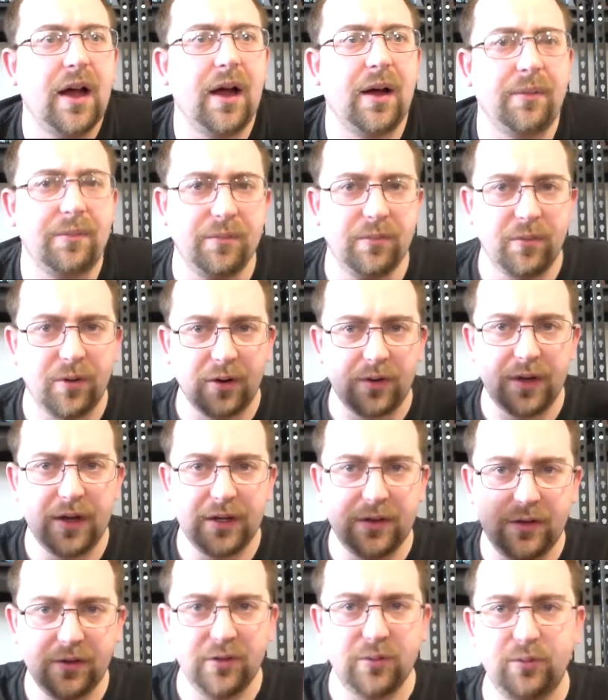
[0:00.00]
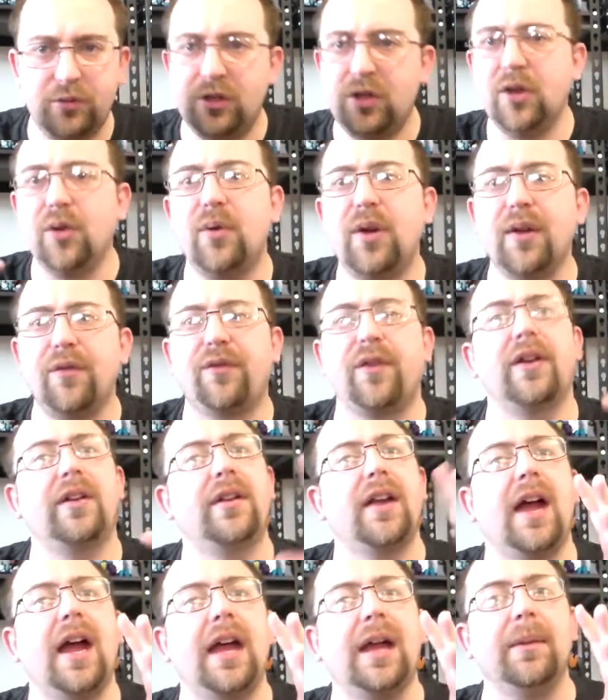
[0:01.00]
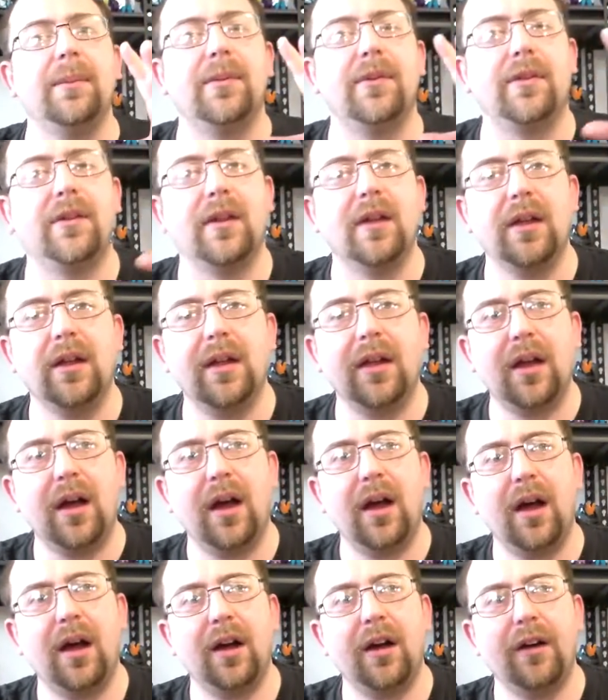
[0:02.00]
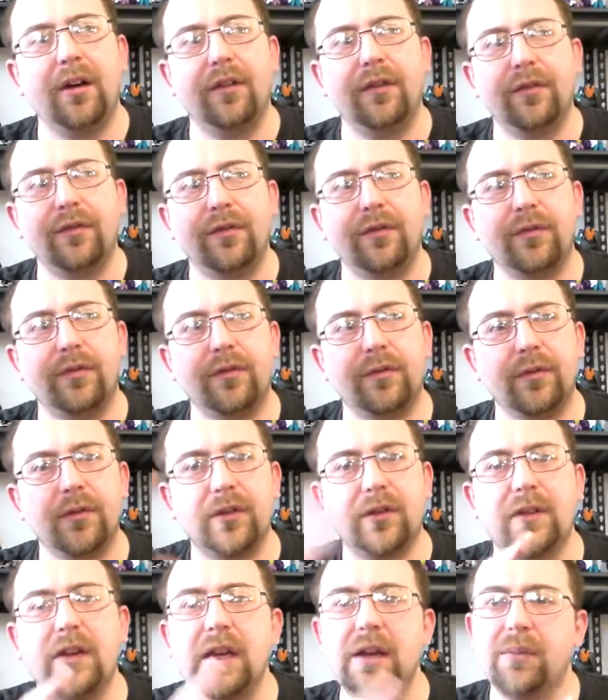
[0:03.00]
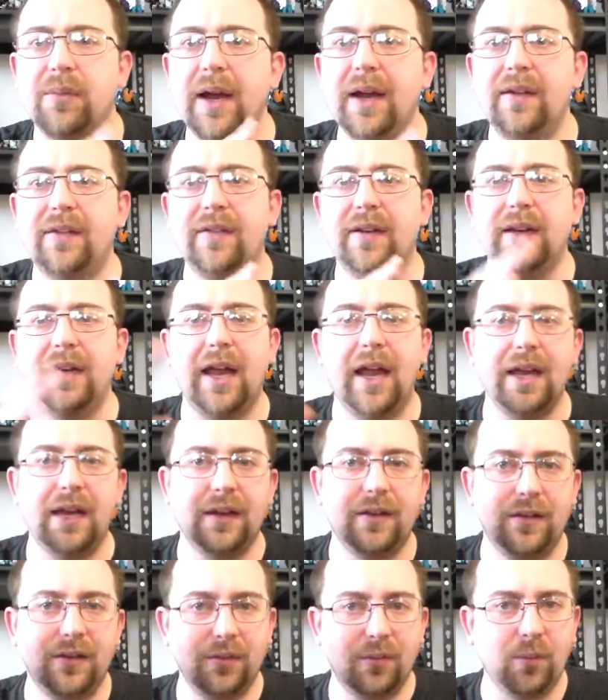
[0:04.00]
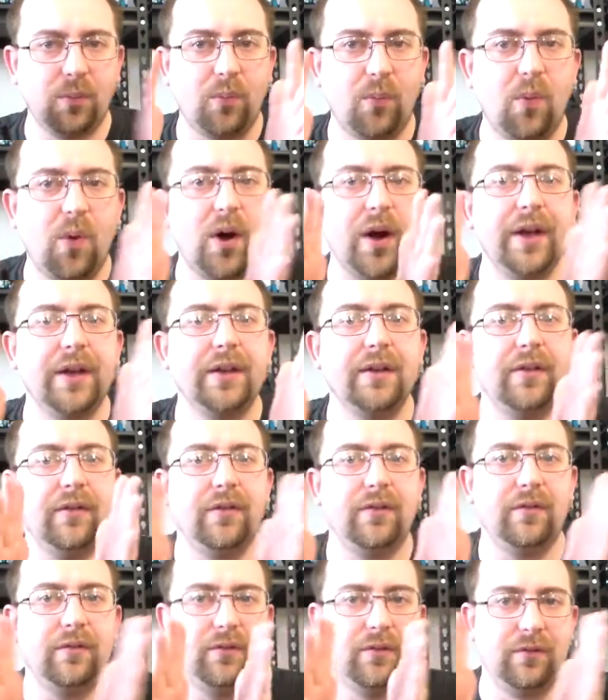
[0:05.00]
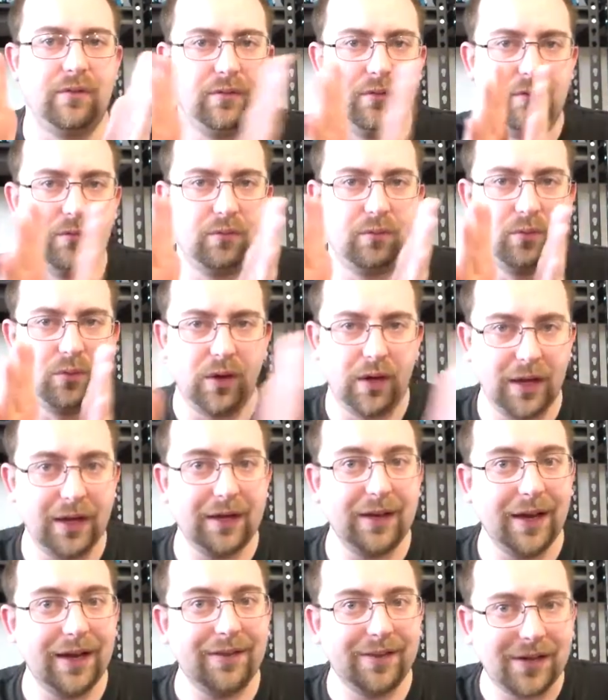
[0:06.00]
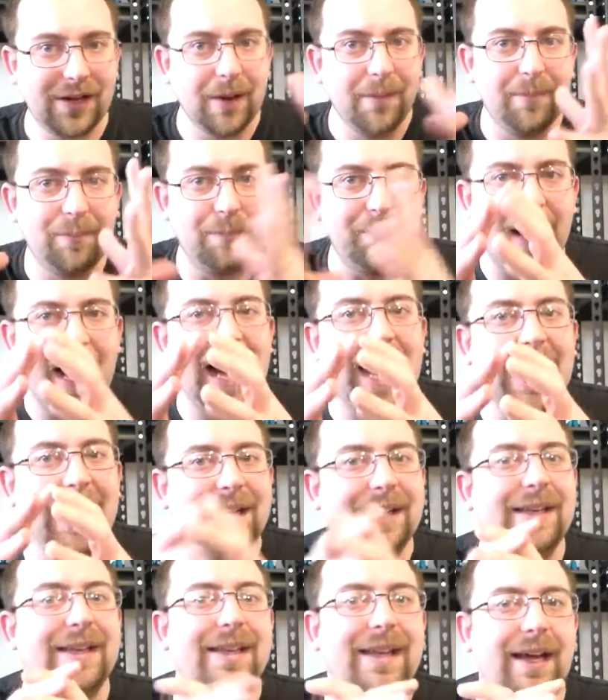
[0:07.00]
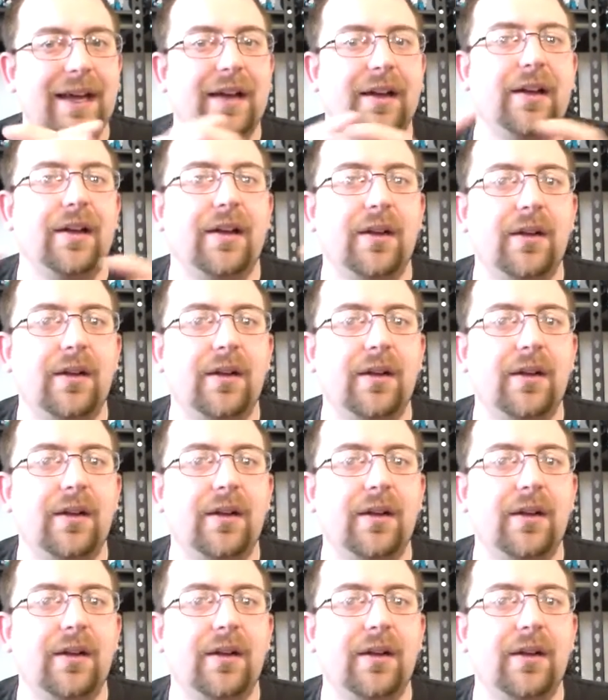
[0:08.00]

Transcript: uh, where they do two different types of ski racing, and it's one. It's combined